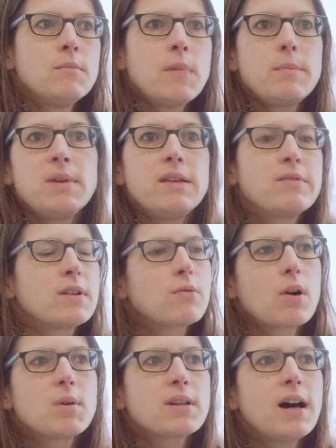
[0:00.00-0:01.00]
maybe even the
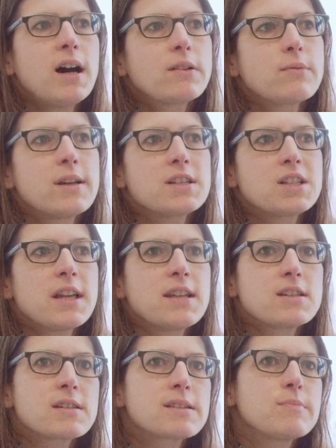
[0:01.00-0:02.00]
robot hardware
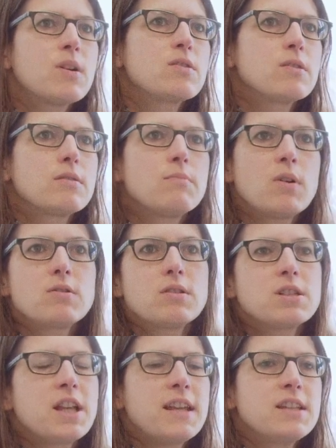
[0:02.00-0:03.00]
changes,
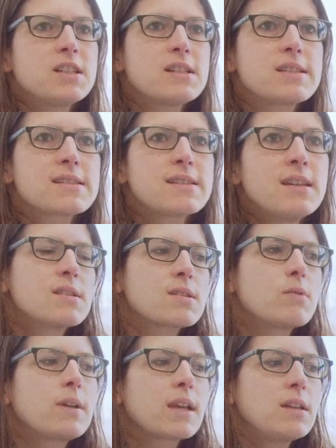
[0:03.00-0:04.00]
motor changes. And
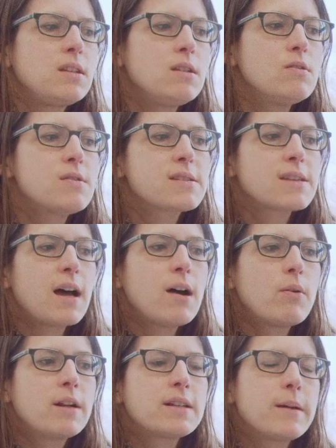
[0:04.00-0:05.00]
so we can use
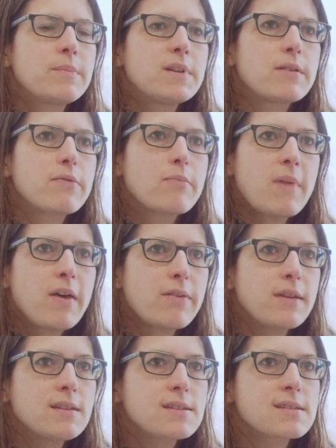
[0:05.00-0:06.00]
our adaptive
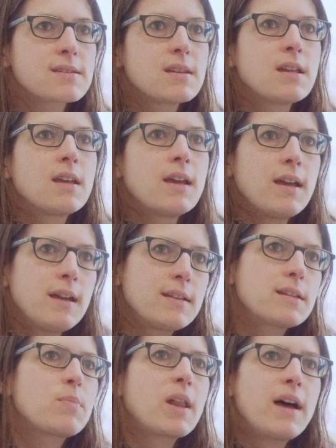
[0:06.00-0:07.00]
methods
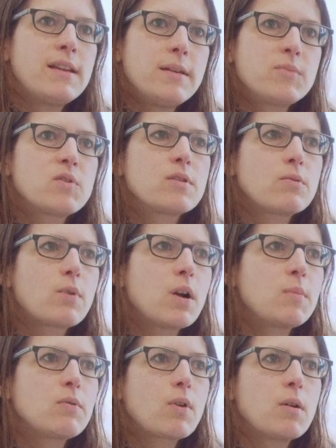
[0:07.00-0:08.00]
and apply them to the
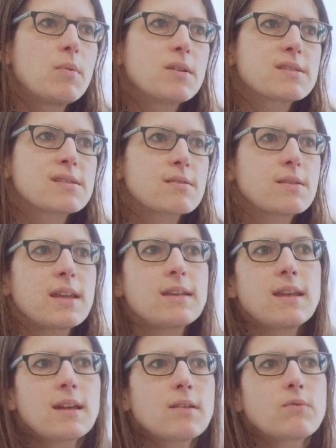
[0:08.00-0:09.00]
ROMI robots so
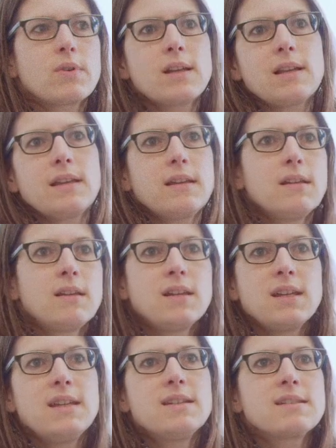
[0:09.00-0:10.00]
they can really
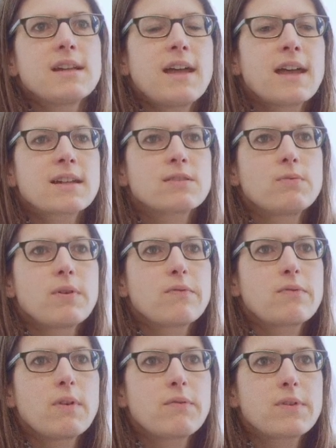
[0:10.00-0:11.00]
interact with
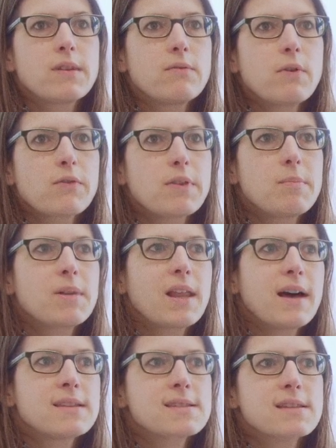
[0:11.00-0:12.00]
the
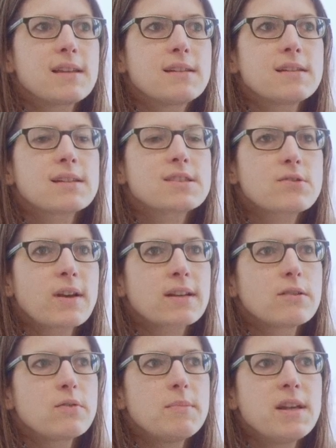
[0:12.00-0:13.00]
plants and extract
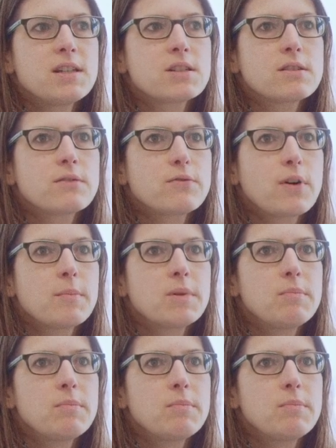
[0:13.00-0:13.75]
information from the